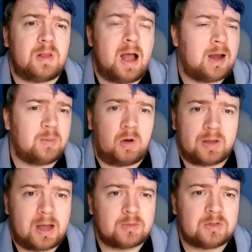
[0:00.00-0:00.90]
add more
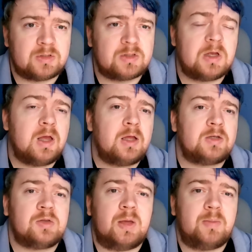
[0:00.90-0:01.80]
counters,
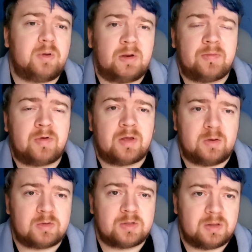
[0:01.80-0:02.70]
to then proliferate
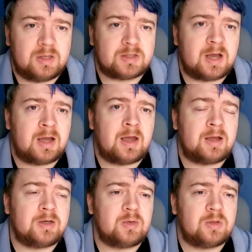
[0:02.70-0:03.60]
using this guy. I
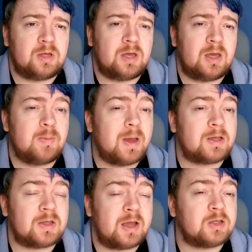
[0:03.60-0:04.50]
do think he
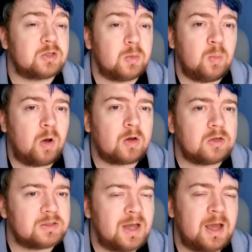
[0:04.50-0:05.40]
makes a somewhat
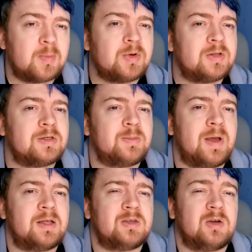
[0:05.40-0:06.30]
good deck, but it
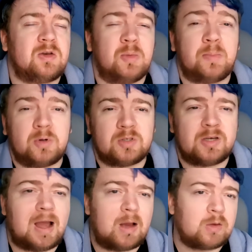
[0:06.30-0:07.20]
depends on your budget
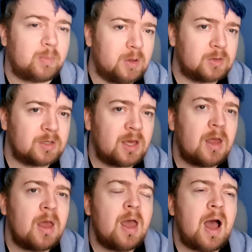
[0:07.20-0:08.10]
and how you build it.
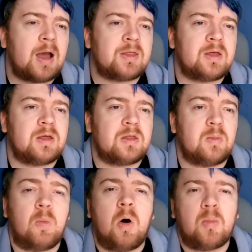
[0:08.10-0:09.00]
I think the
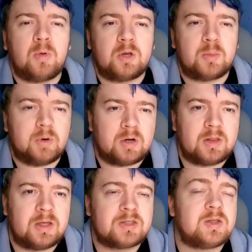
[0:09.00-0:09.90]
more money you put in
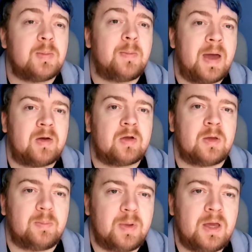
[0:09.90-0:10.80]
this, the better it
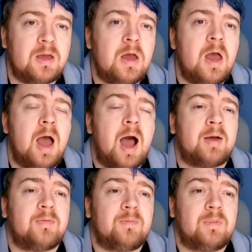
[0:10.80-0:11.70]
can be,
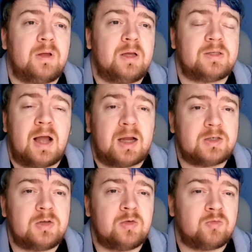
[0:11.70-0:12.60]
and is
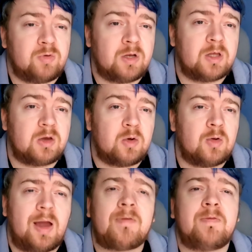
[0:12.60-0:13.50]
actually a really
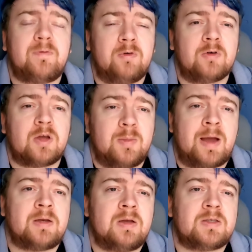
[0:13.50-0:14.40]
cool and fun
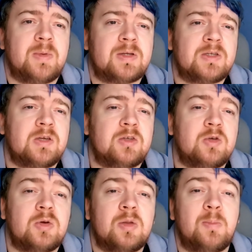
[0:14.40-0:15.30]
commander, especially because
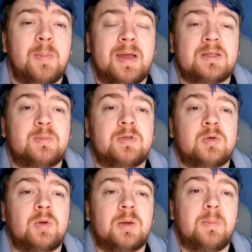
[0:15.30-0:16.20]
you can mix
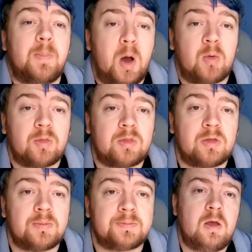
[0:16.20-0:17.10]
between both.
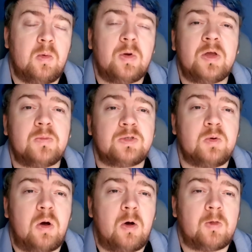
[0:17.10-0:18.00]
When it comes to
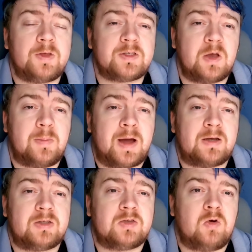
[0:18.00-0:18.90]
all these
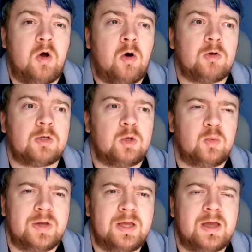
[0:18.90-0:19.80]
commanders, they're all
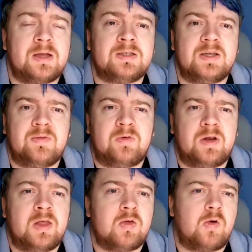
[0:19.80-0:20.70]
unique and
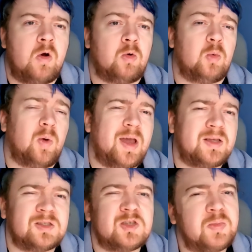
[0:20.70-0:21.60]
different in their own way.
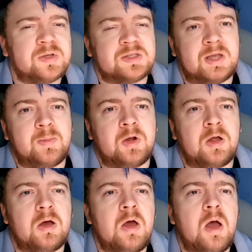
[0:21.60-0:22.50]
Some are
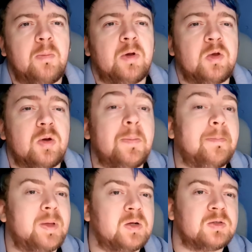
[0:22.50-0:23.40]
similar, but you can
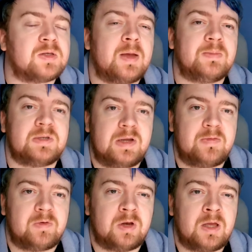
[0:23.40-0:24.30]
build them
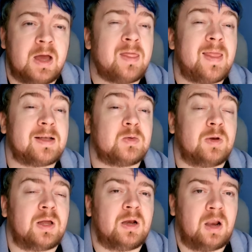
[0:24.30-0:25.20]
differently, and that's what
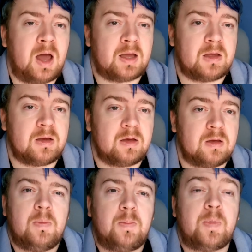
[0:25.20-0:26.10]
I like.
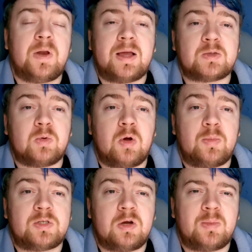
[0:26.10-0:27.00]
But next, we're going to
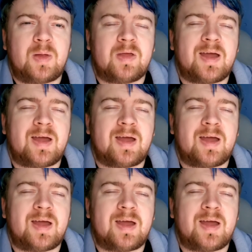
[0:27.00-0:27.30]
be talking about the